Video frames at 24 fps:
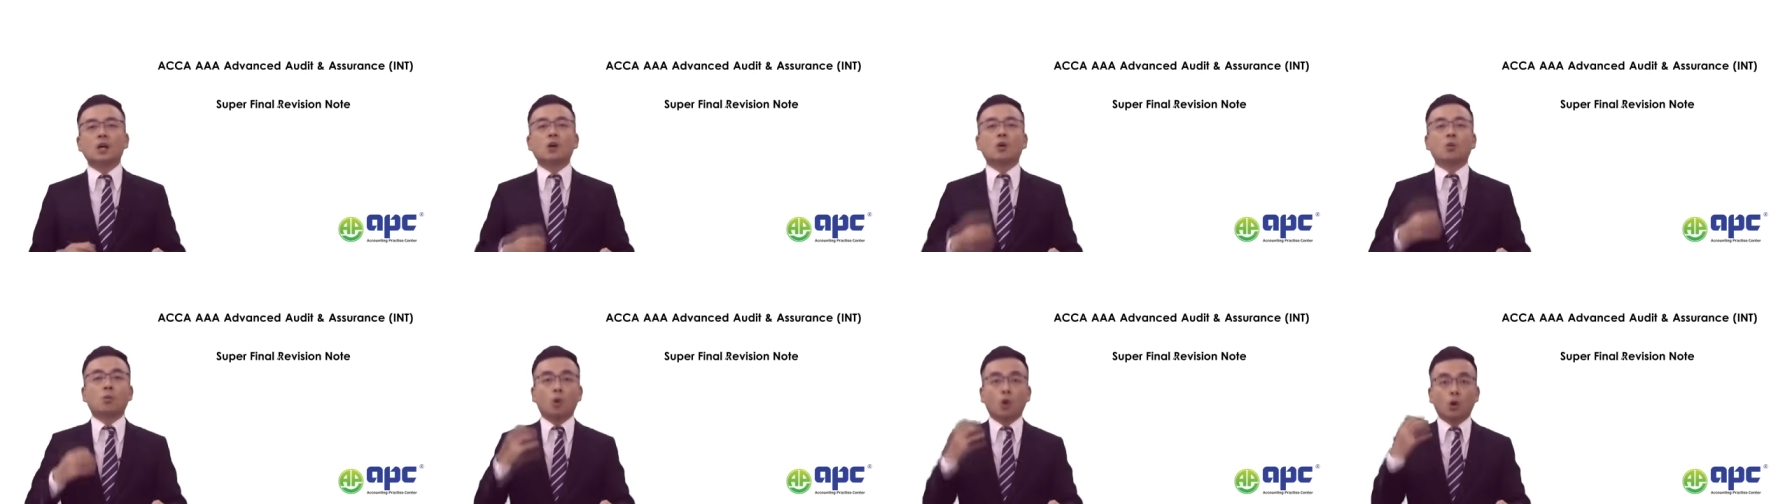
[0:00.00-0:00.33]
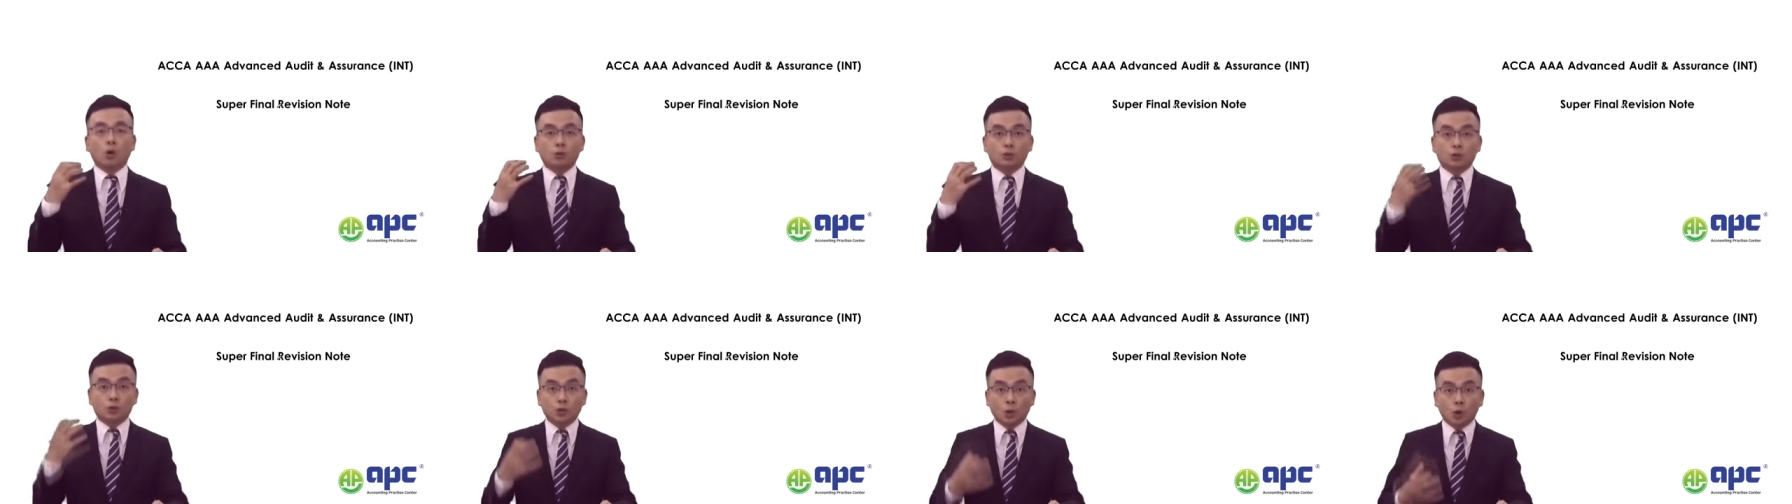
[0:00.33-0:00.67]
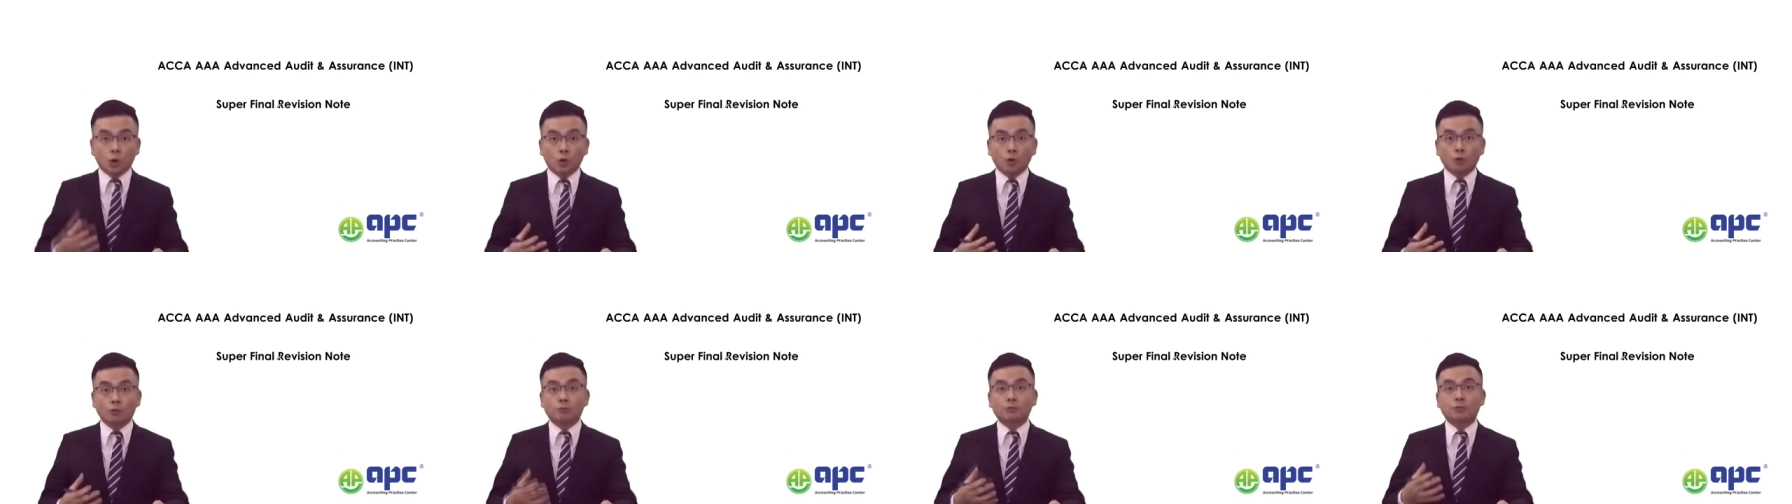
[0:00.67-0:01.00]
what
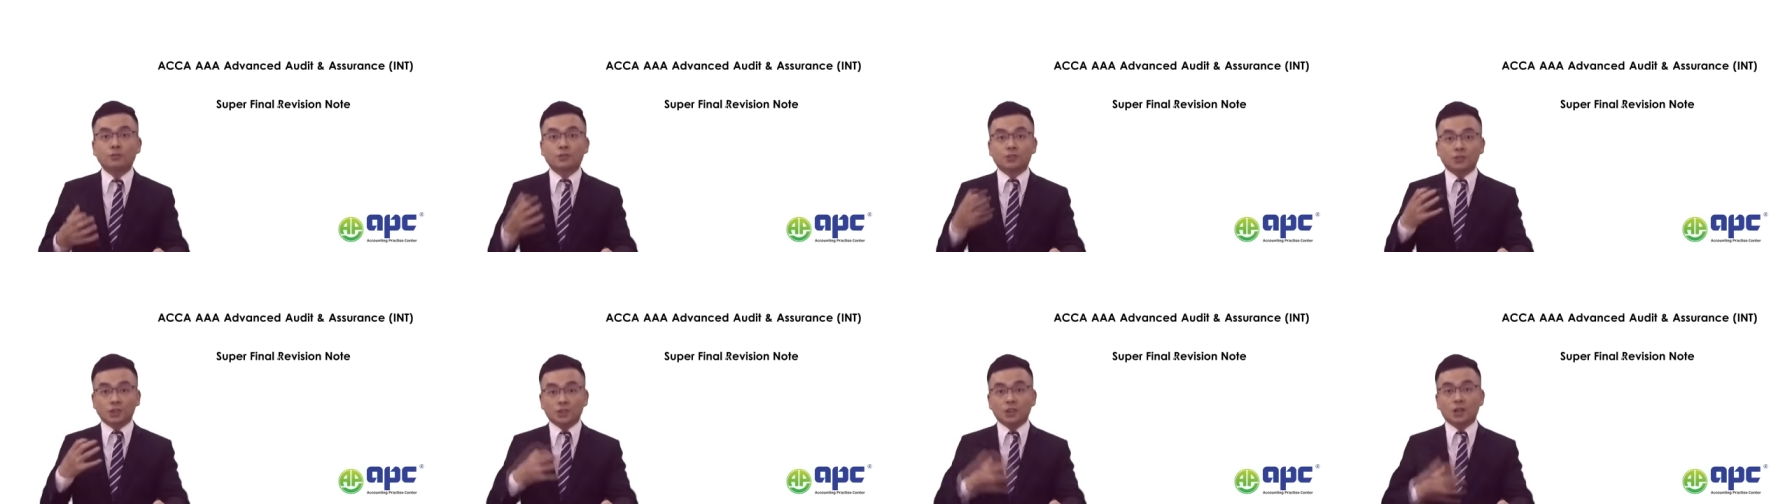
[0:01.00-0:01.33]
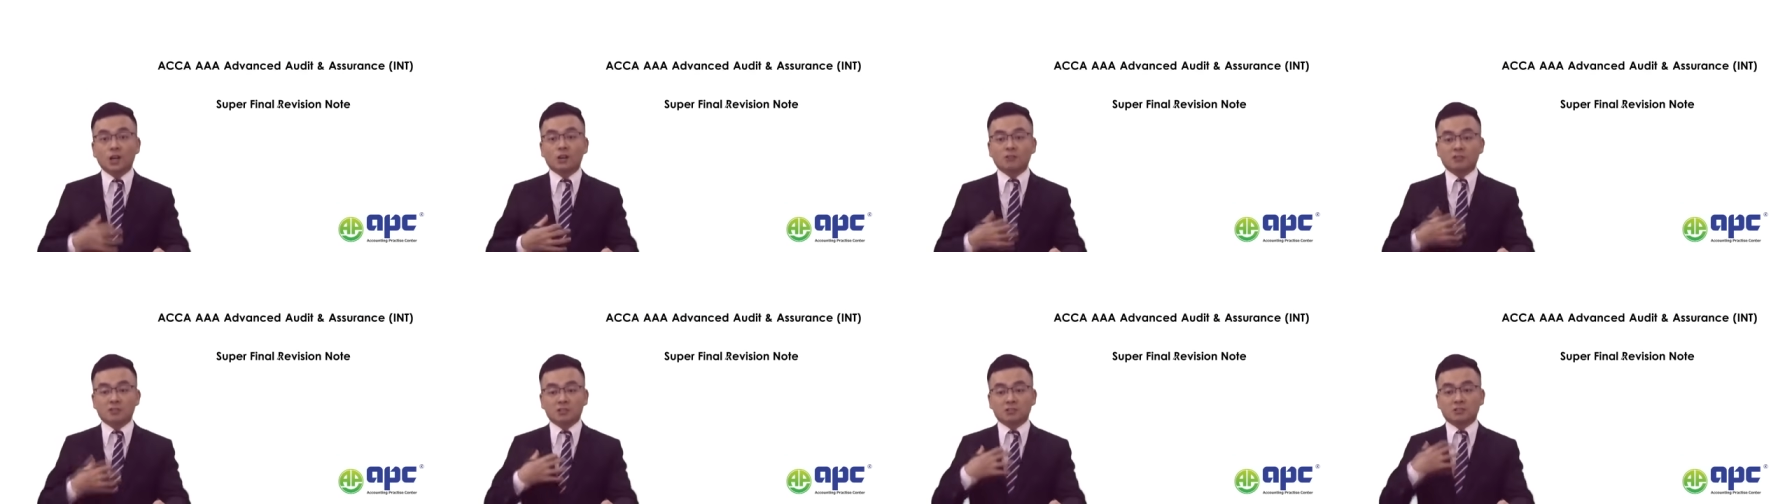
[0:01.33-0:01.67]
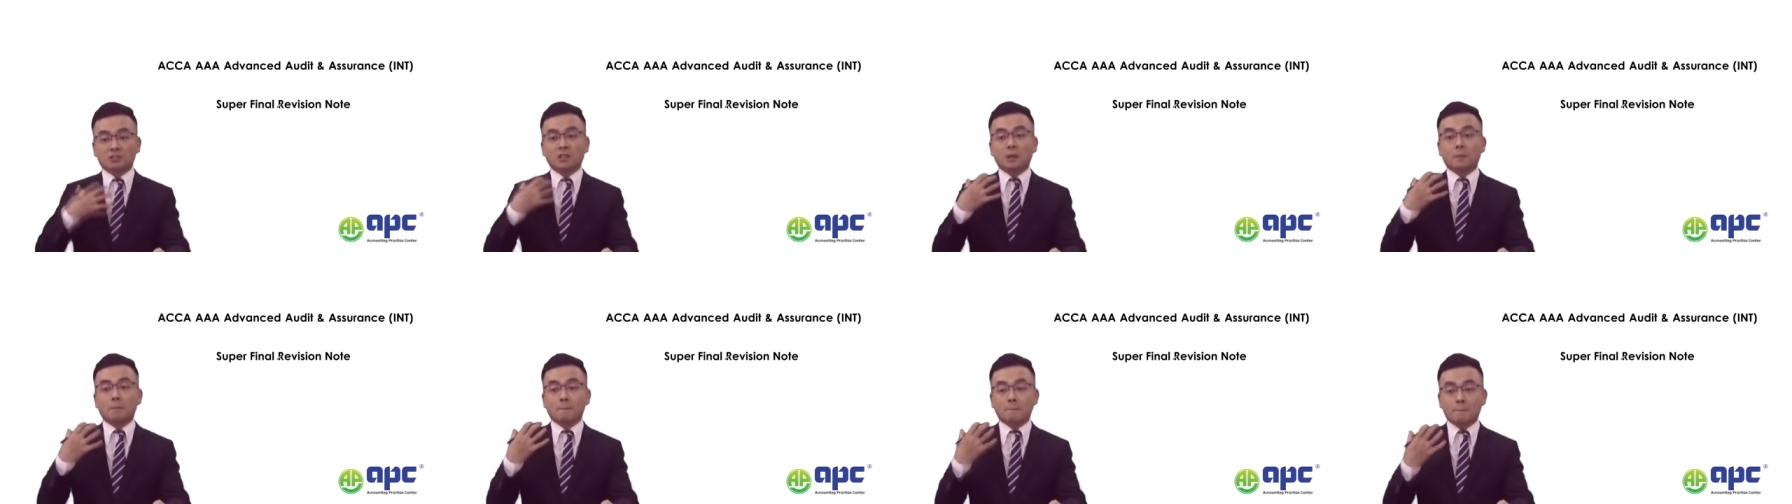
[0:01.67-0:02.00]
sort of scenarios
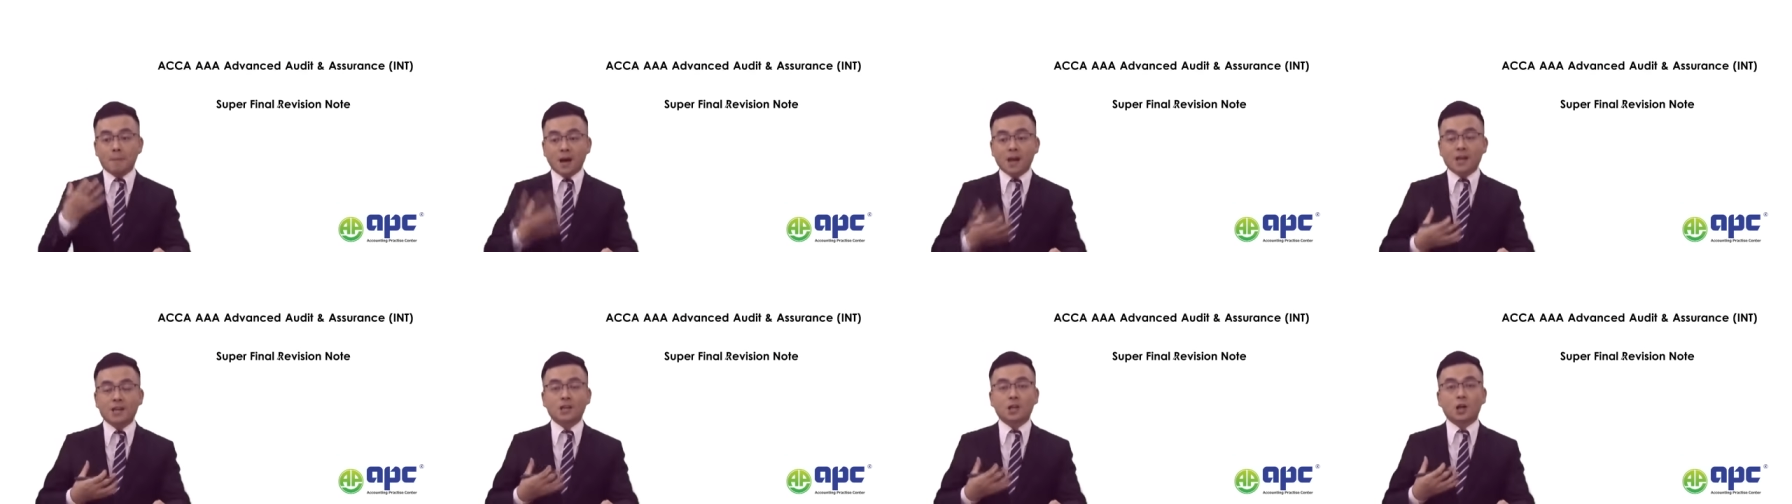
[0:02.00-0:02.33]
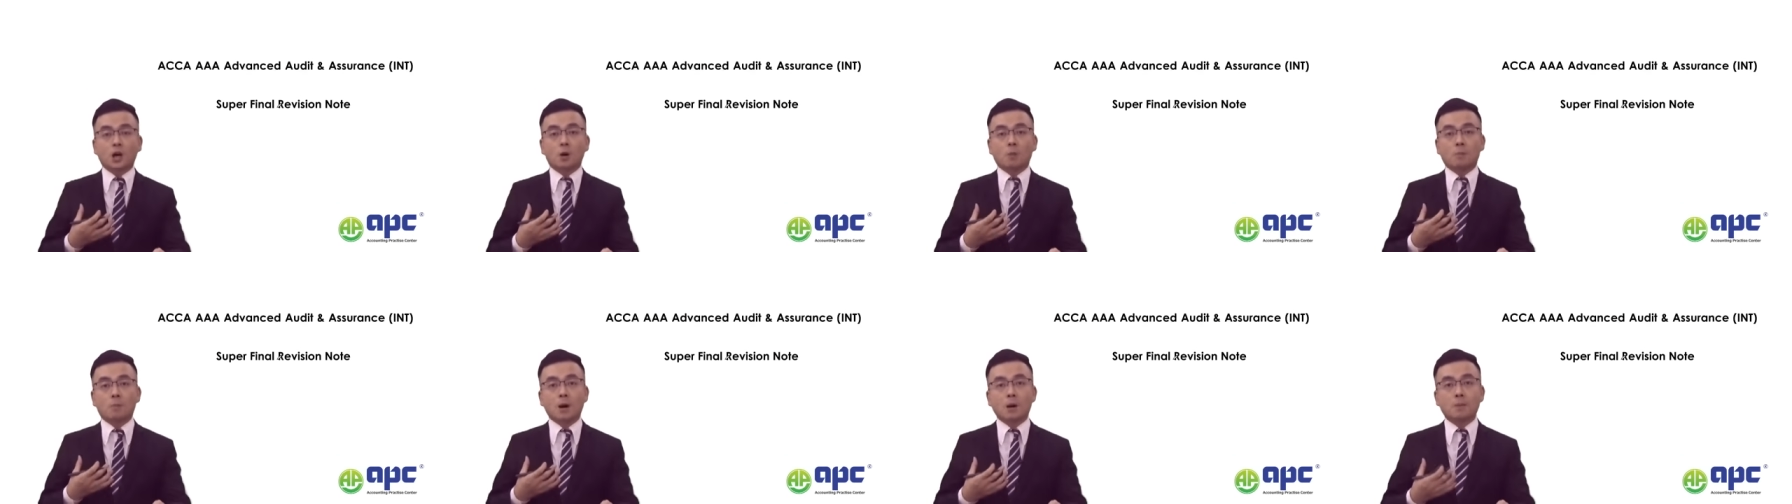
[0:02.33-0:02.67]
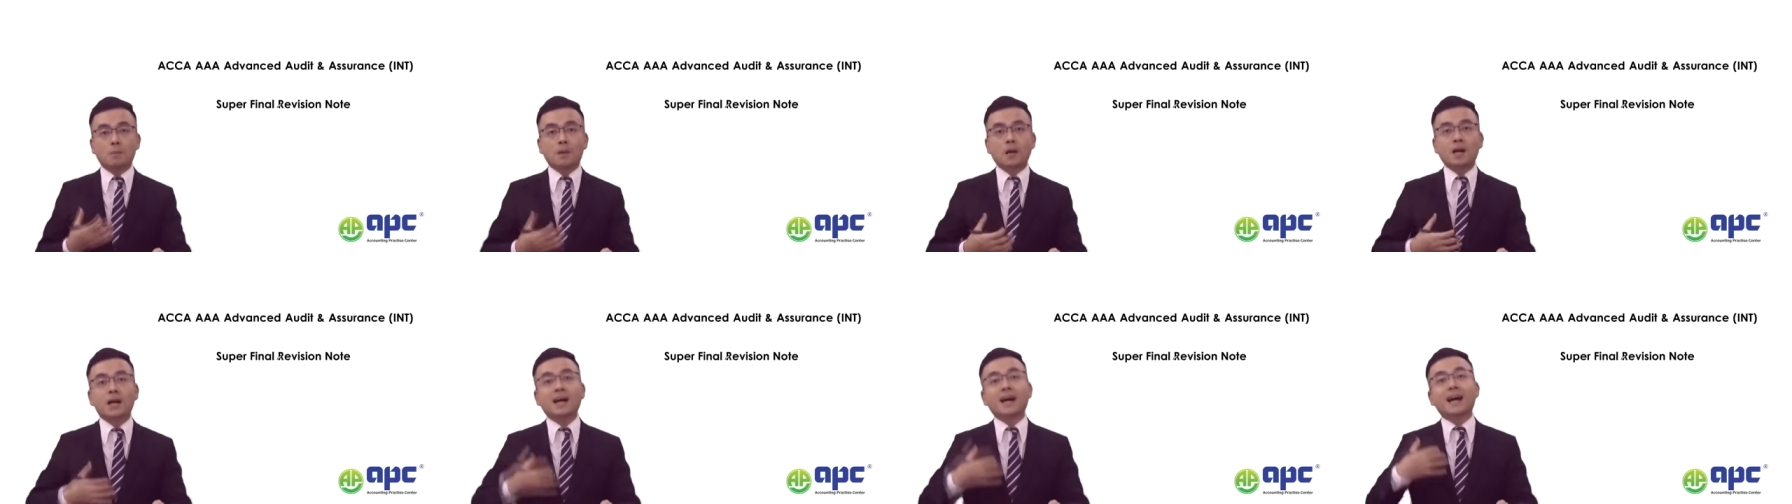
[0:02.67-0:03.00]
that may come
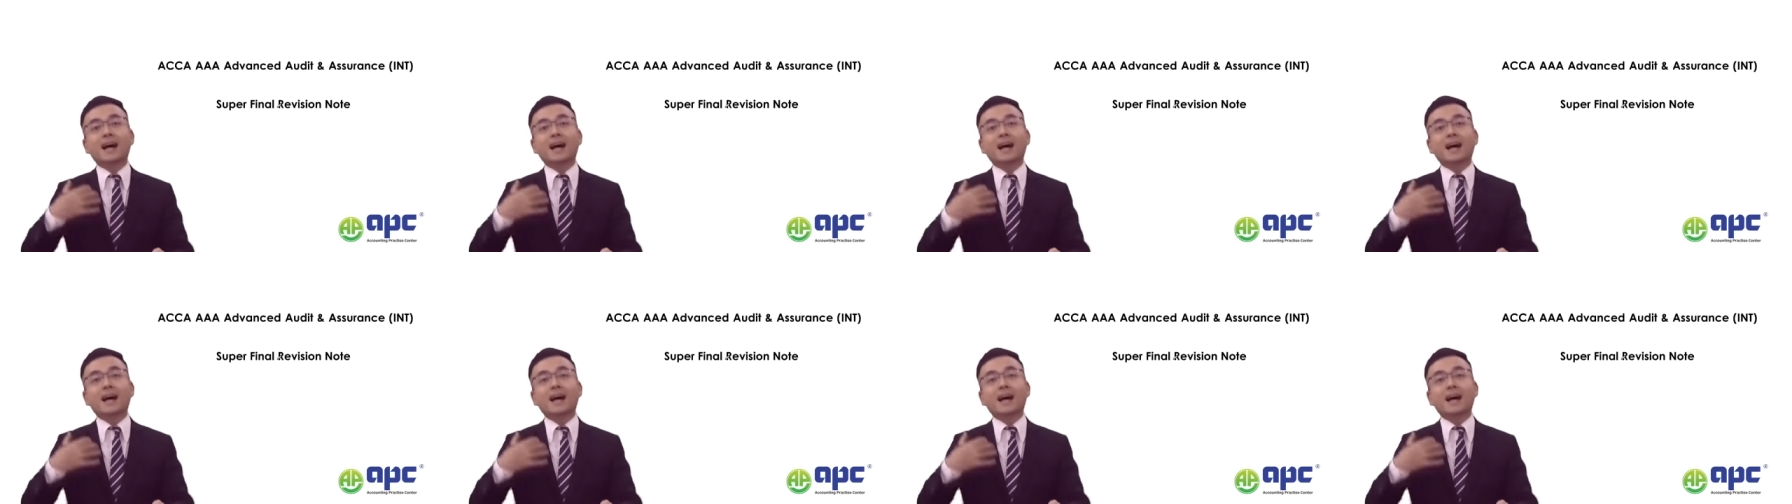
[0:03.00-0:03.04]
up,